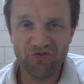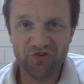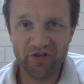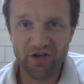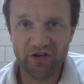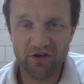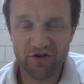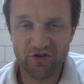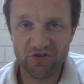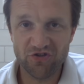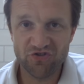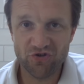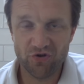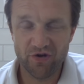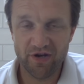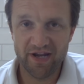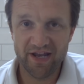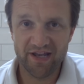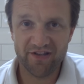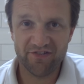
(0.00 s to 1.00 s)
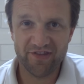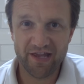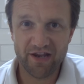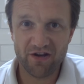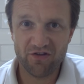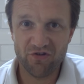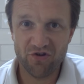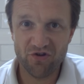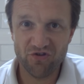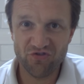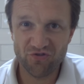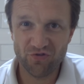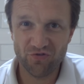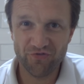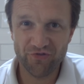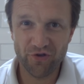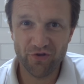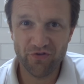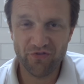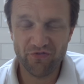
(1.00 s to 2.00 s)
silicone joint has that crucial
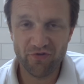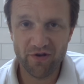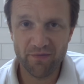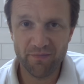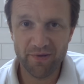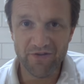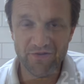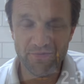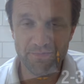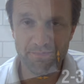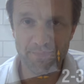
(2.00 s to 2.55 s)
2 to 3 meter